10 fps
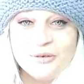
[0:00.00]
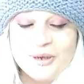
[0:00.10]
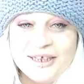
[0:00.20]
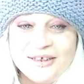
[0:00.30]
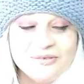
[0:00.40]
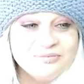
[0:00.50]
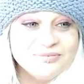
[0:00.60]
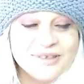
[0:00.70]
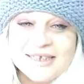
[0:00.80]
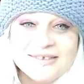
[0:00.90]

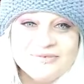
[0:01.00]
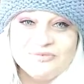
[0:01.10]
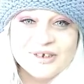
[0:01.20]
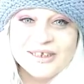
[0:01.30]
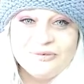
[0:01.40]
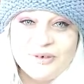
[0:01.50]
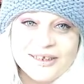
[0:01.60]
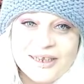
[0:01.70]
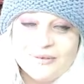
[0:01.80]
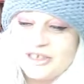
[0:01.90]
It really
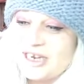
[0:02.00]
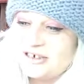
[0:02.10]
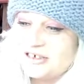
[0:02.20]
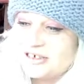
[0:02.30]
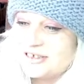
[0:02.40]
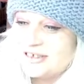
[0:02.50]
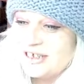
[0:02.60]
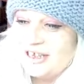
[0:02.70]
rarely ever changes.